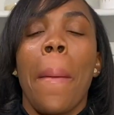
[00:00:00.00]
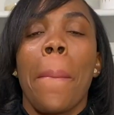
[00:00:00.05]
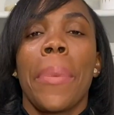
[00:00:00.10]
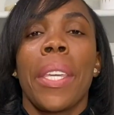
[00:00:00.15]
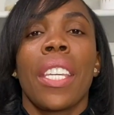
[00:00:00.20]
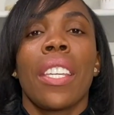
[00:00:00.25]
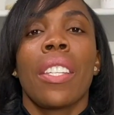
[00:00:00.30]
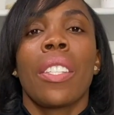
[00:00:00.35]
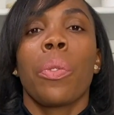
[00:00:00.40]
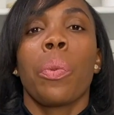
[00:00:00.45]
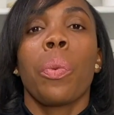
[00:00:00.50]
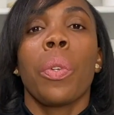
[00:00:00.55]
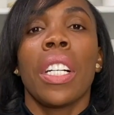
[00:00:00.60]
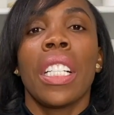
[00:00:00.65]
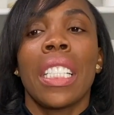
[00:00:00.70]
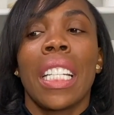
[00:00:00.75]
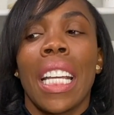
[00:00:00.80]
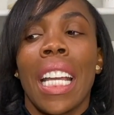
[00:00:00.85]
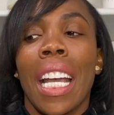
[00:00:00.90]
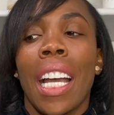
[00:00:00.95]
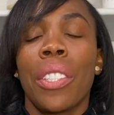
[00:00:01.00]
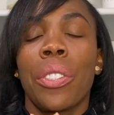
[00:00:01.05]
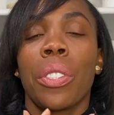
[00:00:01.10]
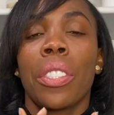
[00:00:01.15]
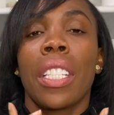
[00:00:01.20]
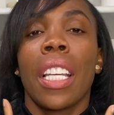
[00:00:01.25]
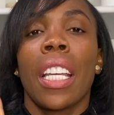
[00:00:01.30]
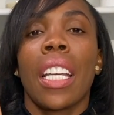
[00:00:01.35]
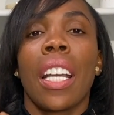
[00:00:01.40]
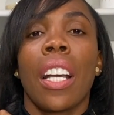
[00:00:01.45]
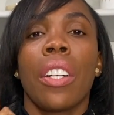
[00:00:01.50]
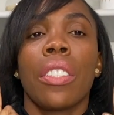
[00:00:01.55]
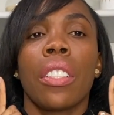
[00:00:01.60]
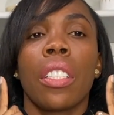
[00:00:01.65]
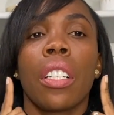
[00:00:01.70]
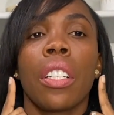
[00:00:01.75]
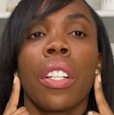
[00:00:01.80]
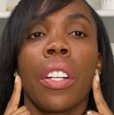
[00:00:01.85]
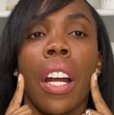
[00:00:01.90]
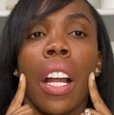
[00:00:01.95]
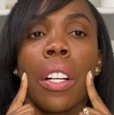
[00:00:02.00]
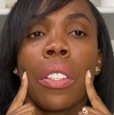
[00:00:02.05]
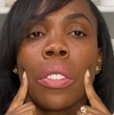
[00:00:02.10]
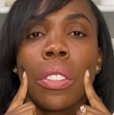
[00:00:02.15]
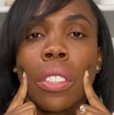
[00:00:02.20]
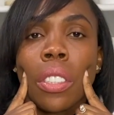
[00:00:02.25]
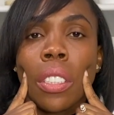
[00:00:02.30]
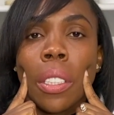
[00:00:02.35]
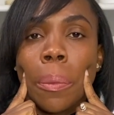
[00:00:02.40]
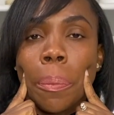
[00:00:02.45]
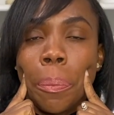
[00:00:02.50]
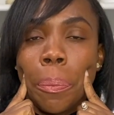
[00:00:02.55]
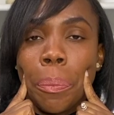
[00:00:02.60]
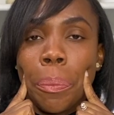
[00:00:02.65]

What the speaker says: because one, they had to take out the crowns